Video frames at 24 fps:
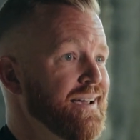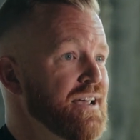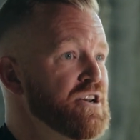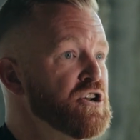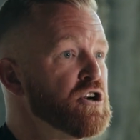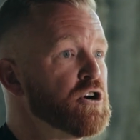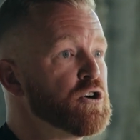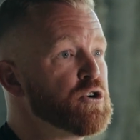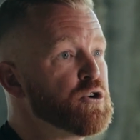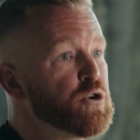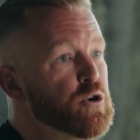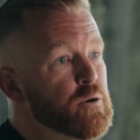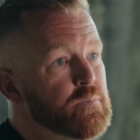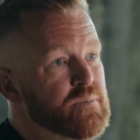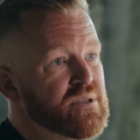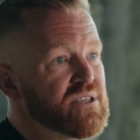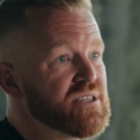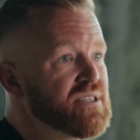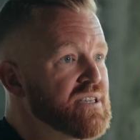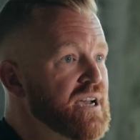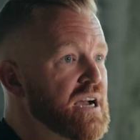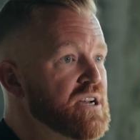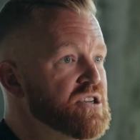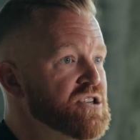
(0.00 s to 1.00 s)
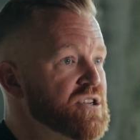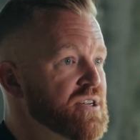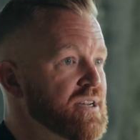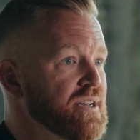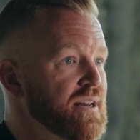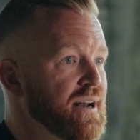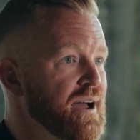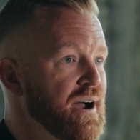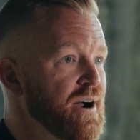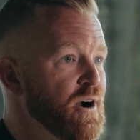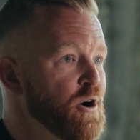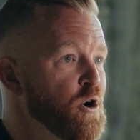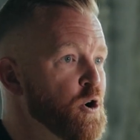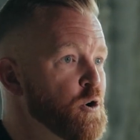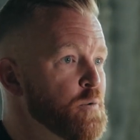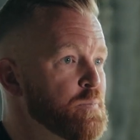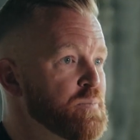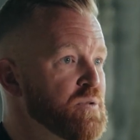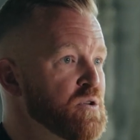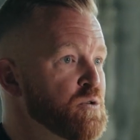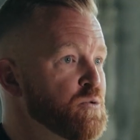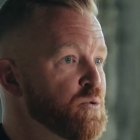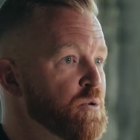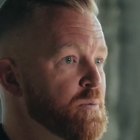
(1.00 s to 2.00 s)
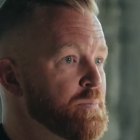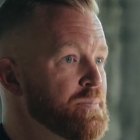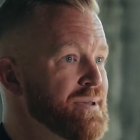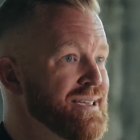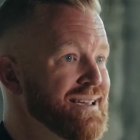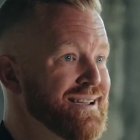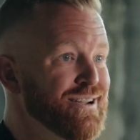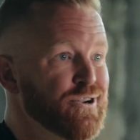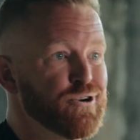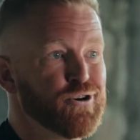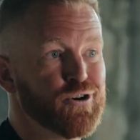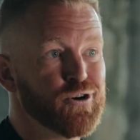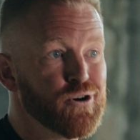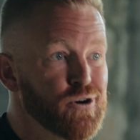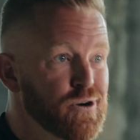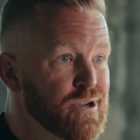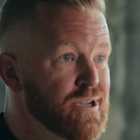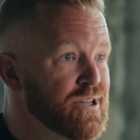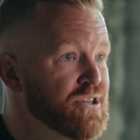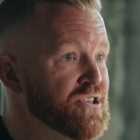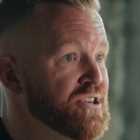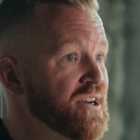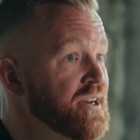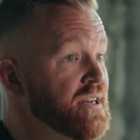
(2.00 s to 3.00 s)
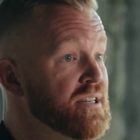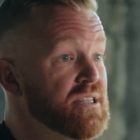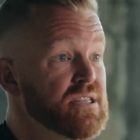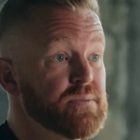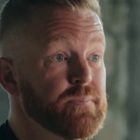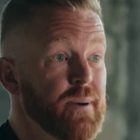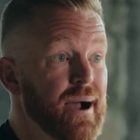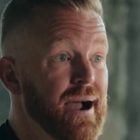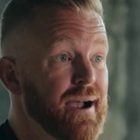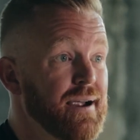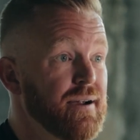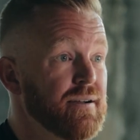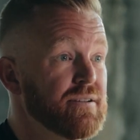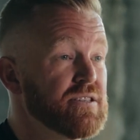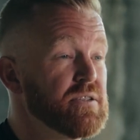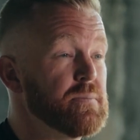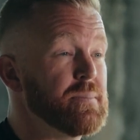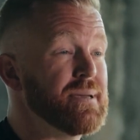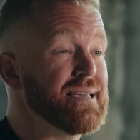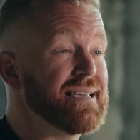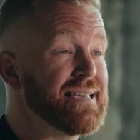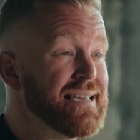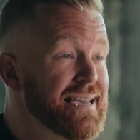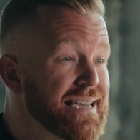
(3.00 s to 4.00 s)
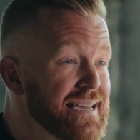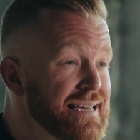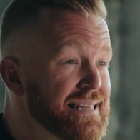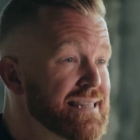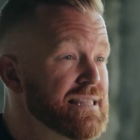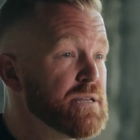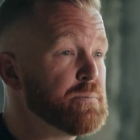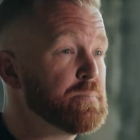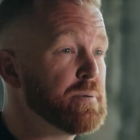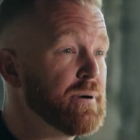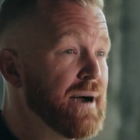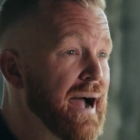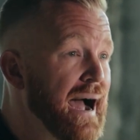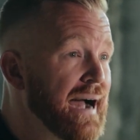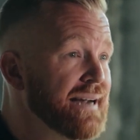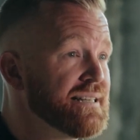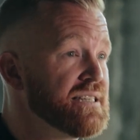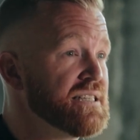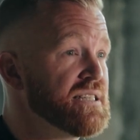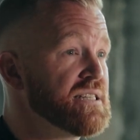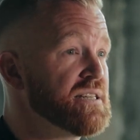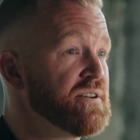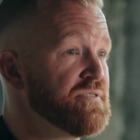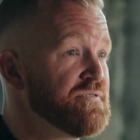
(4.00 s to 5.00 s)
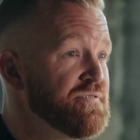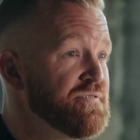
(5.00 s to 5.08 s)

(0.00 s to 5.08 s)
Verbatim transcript: In your group discussion, I hope you will be encouraged and inspired to begin the practice